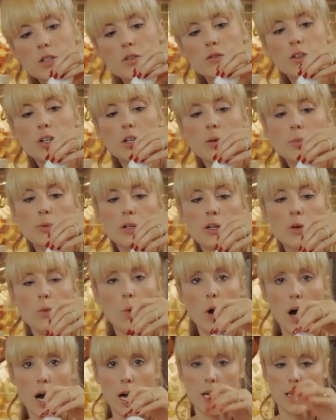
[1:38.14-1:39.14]
so if you're gonna bring
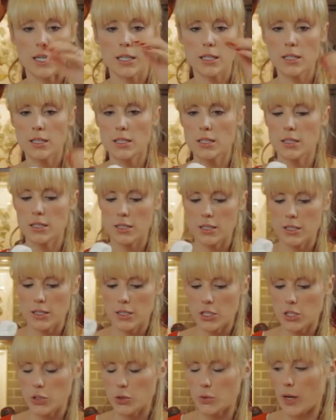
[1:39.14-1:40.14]
wine
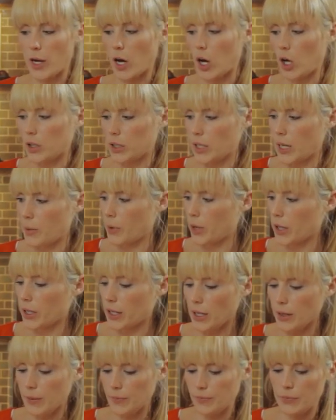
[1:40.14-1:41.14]
to a holiday
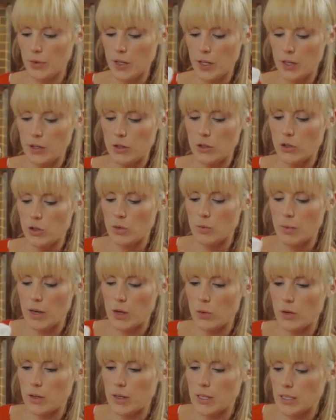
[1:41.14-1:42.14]
party, you can
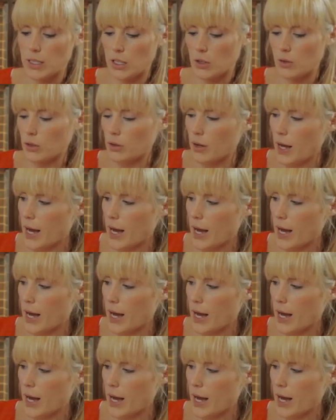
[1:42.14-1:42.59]
make one of these cute little